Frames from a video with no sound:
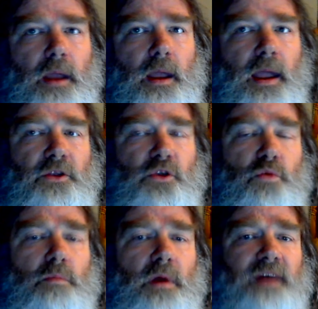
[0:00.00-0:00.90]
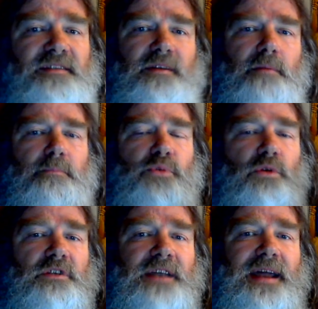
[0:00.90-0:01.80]
And you must
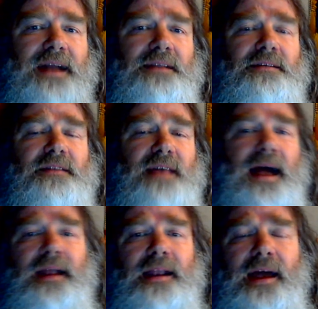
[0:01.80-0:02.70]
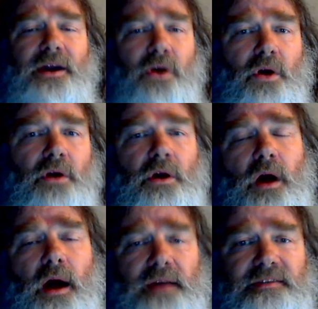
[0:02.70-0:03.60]
protect that at all
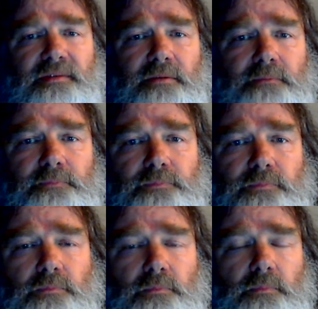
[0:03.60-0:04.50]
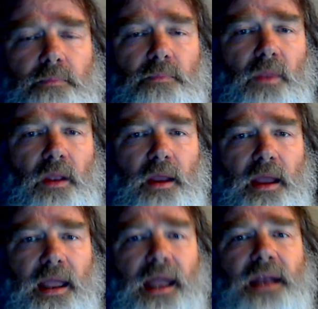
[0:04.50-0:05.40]
cost.
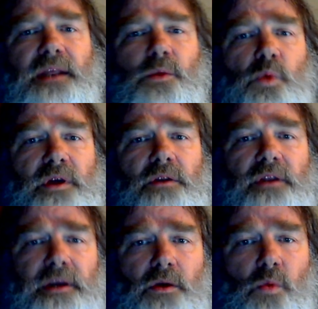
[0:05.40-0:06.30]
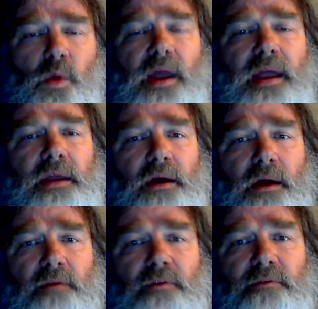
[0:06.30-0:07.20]
Any whittling away
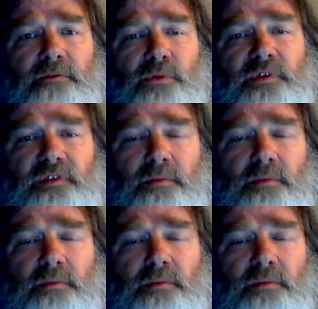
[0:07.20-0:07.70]
of the First